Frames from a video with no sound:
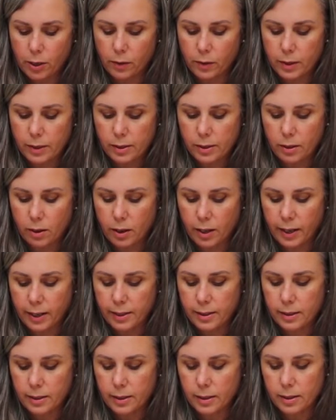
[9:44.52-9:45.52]
on the
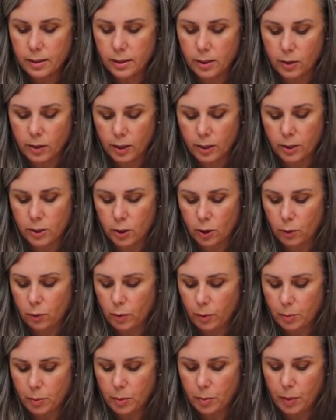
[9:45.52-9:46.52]
side so that you don't
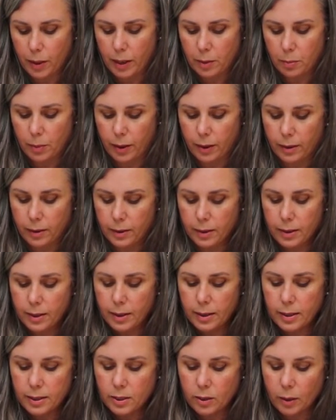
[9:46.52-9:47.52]
rip your paper.
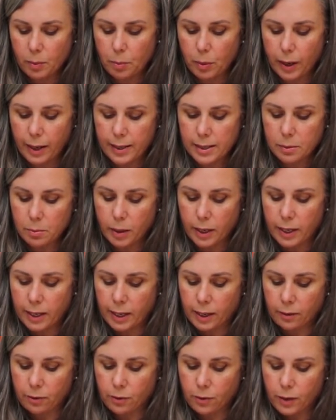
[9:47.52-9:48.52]
So I placed my
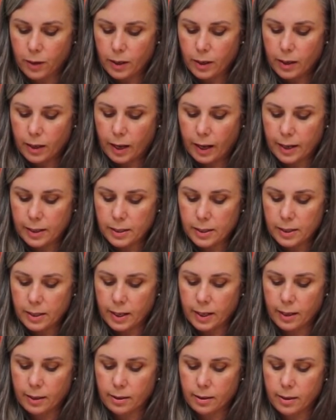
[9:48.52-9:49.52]
leaf
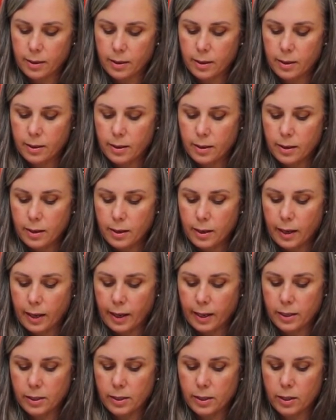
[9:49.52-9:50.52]
underneath
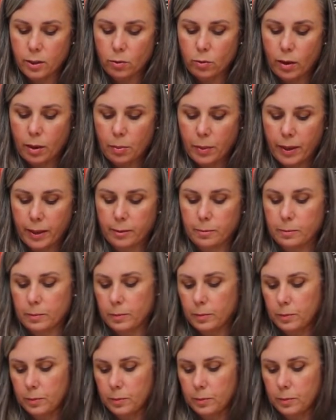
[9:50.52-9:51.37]
and did the rubbing